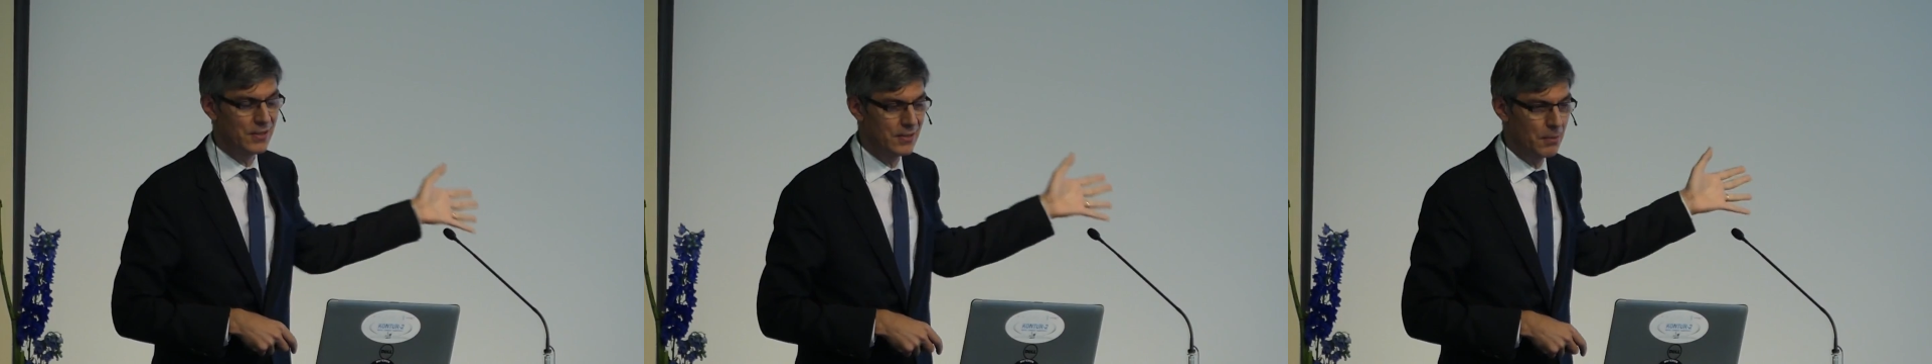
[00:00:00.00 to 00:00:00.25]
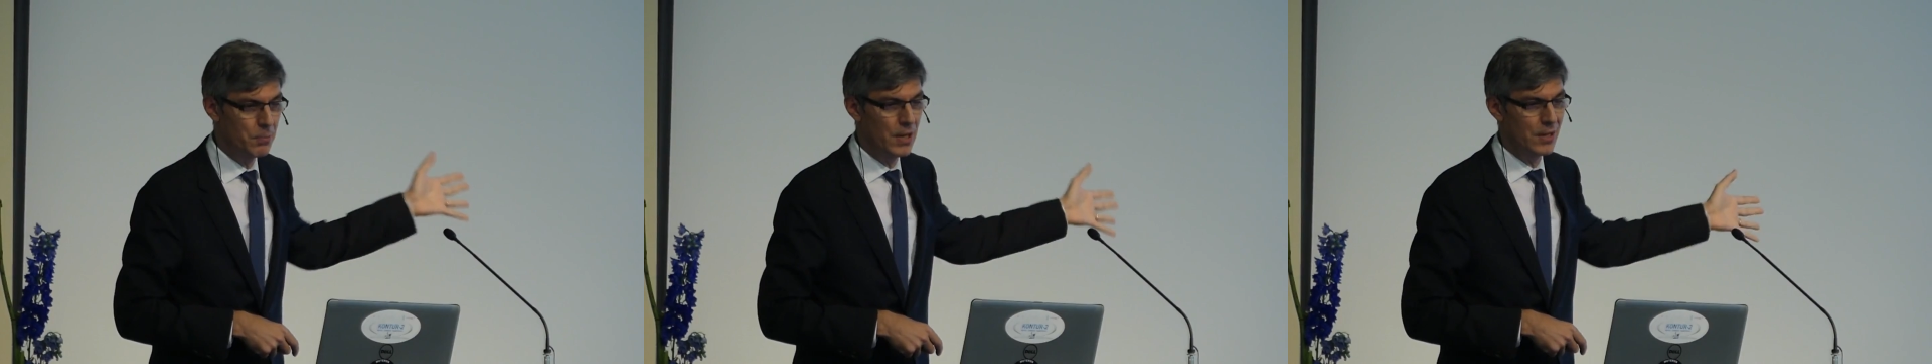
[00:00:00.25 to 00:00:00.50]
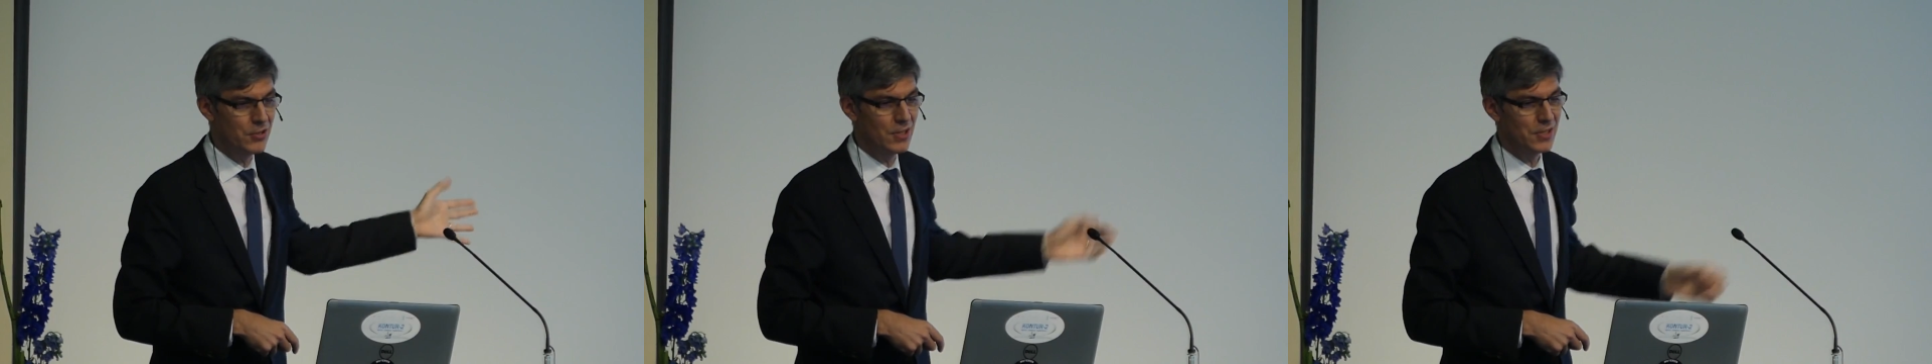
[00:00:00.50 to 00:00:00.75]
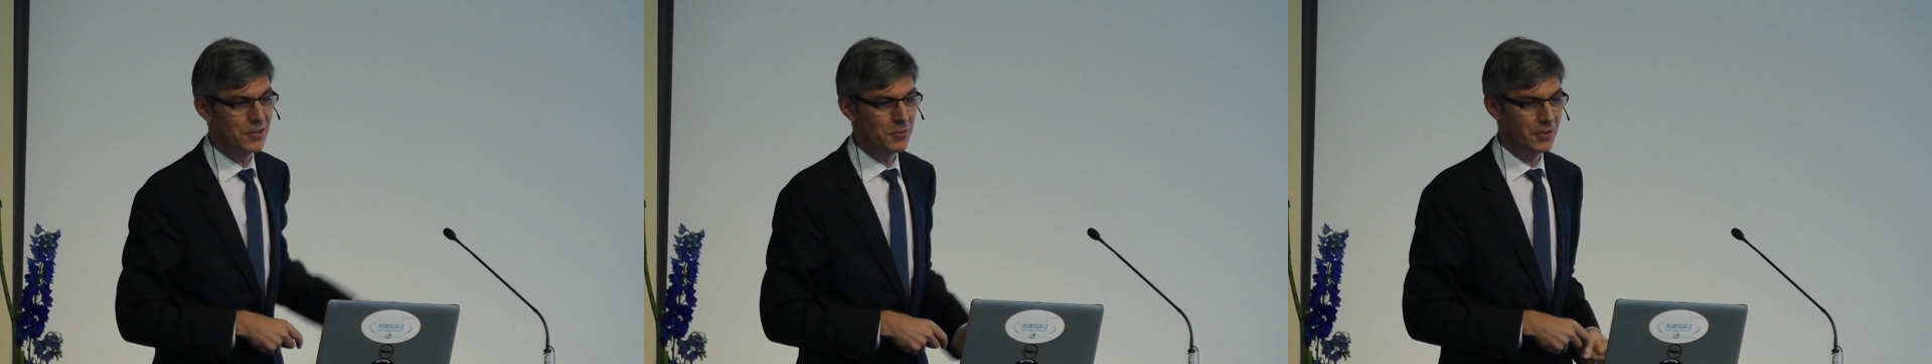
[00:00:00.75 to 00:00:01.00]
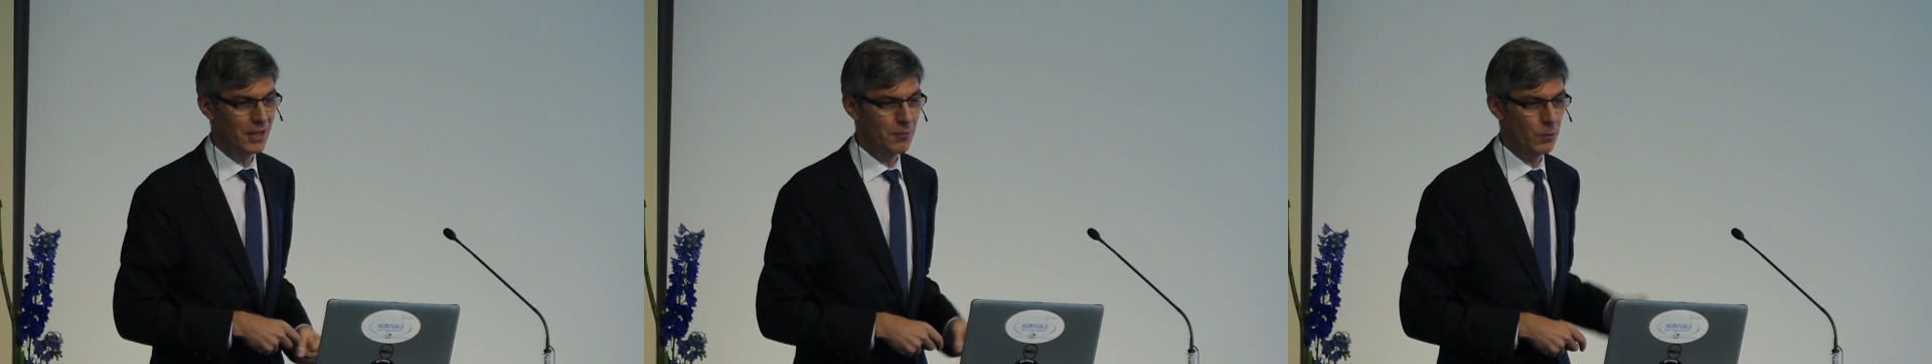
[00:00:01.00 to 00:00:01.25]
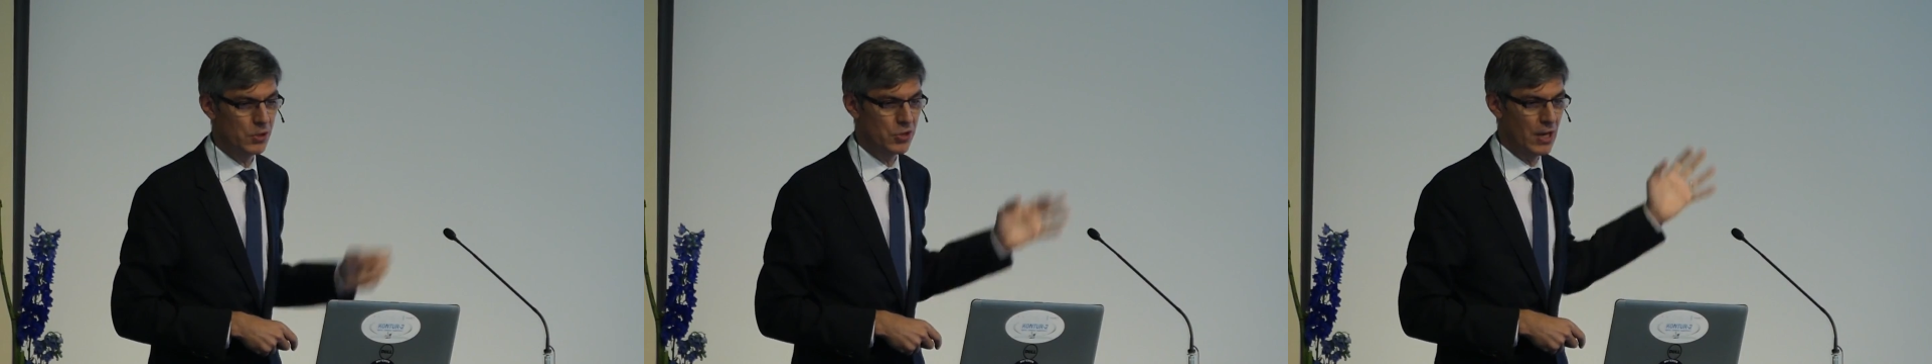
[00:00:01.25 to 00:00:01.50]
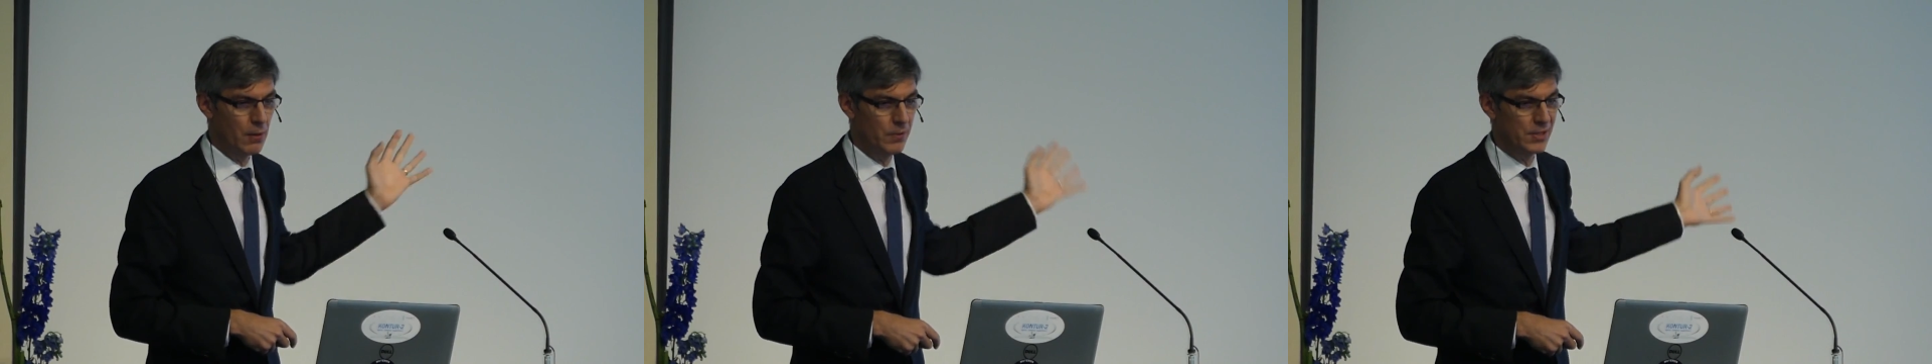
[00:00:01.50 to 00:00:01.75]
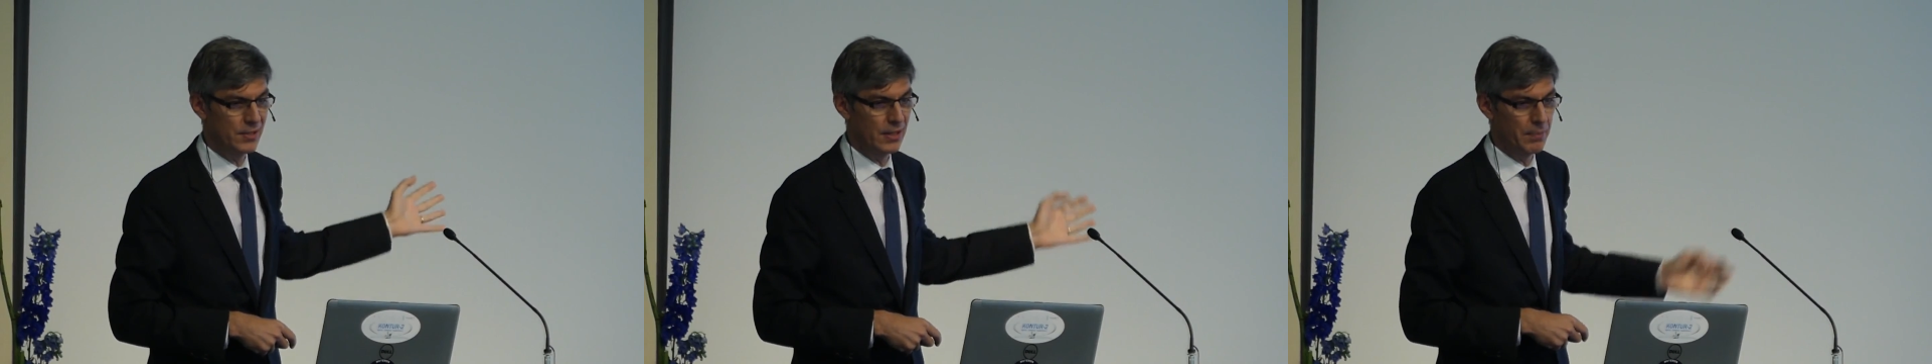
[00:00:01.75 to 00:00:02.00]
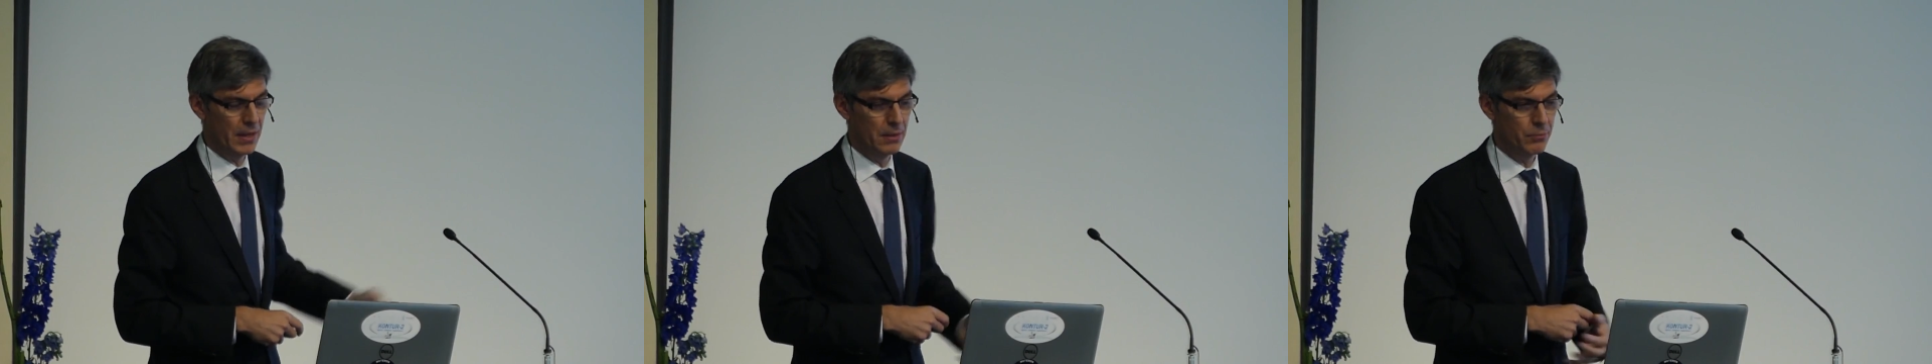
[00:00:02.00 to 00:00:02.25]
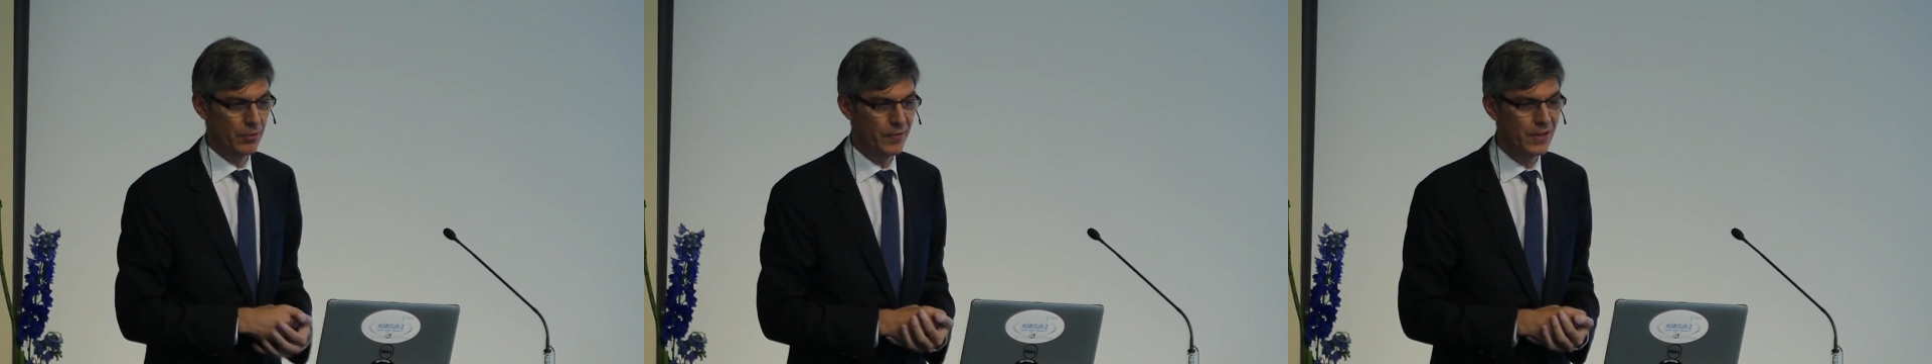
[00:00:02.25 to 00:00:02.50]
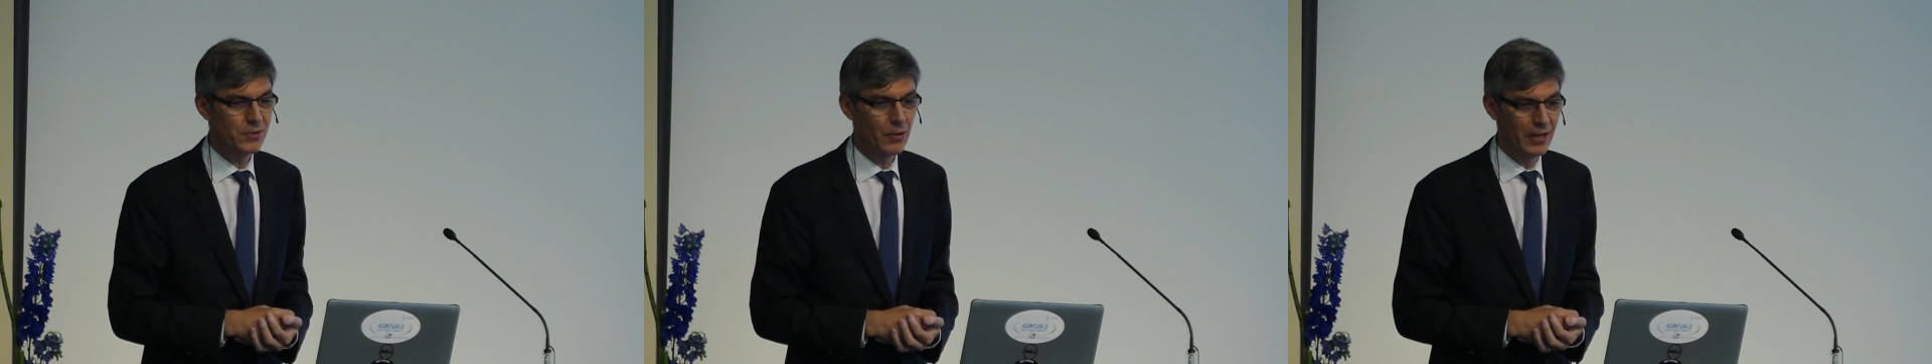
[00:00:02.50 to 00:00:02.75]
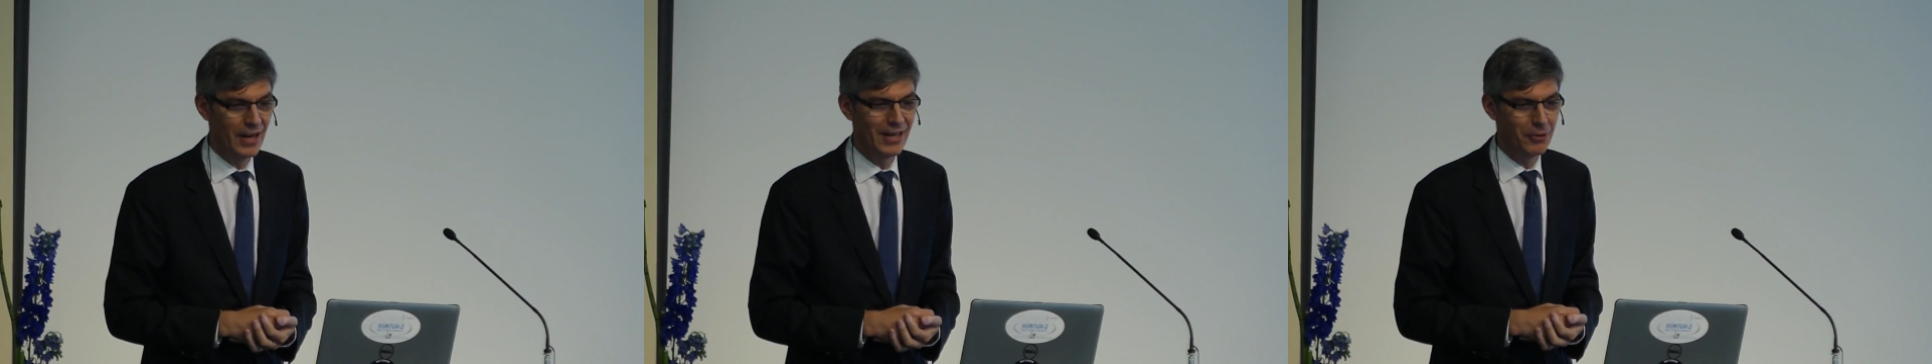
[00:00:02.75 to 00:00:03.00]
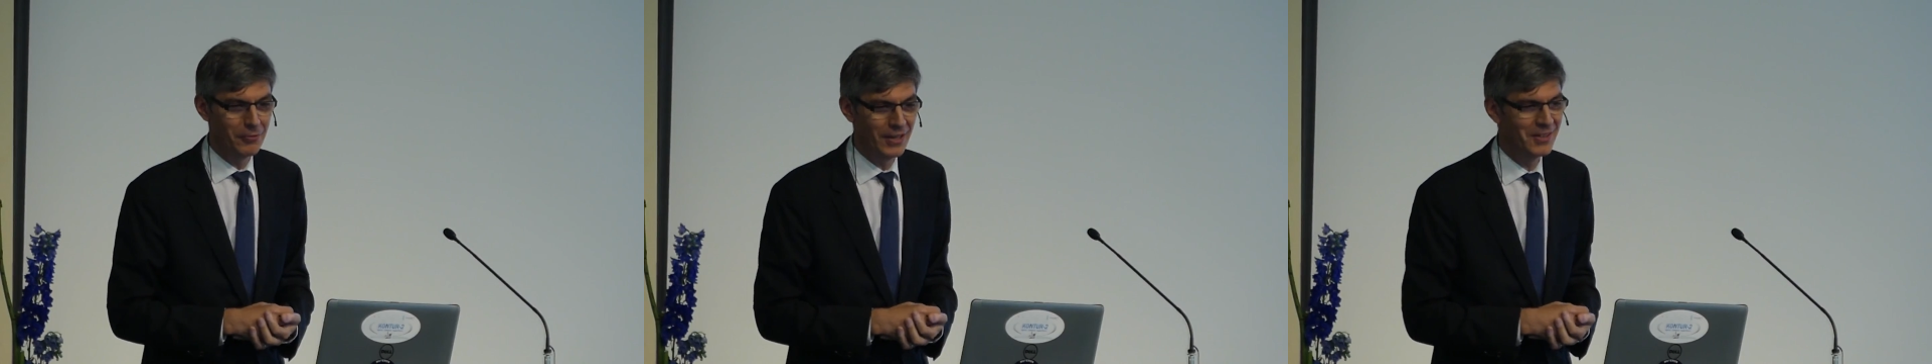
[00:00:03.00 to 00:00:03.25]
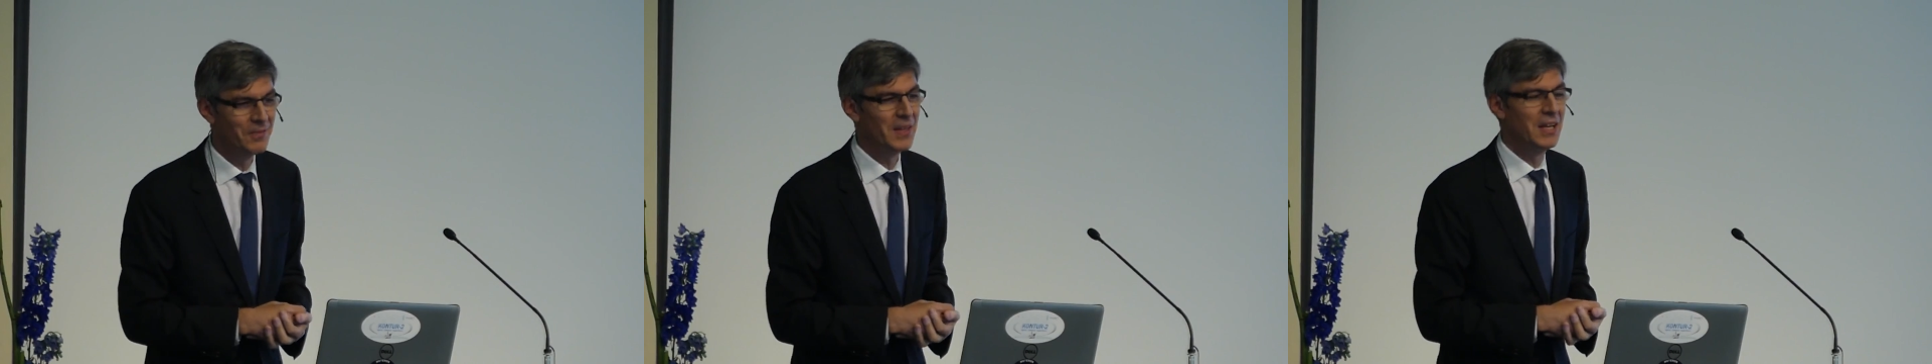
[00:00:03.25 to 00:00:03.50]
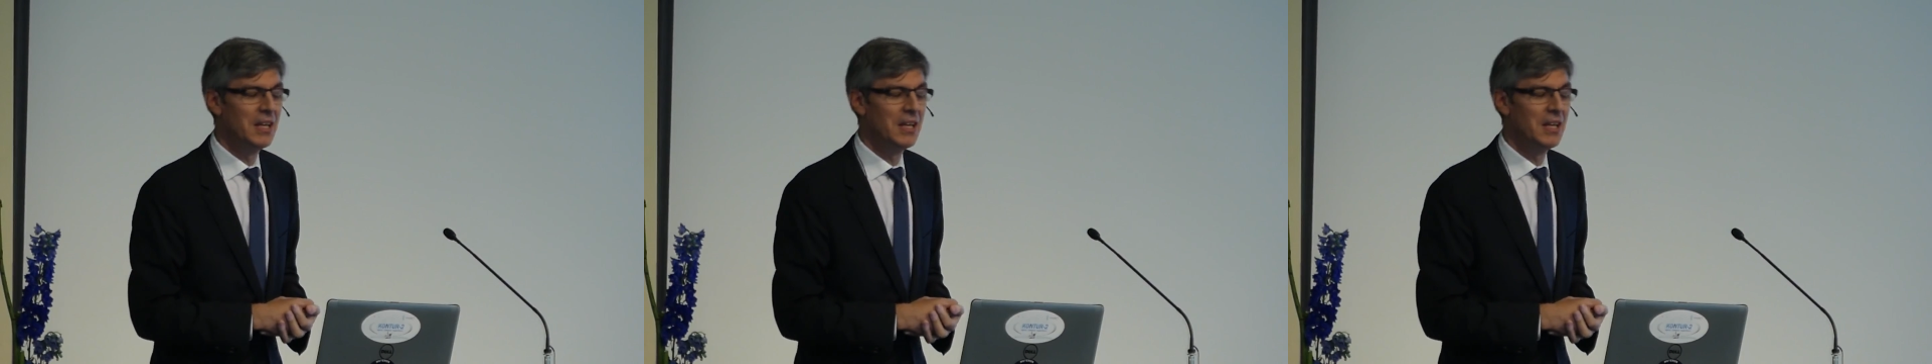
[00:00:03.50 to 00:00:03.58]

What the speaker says: this is a PhD student, which now is a professor in Hanover.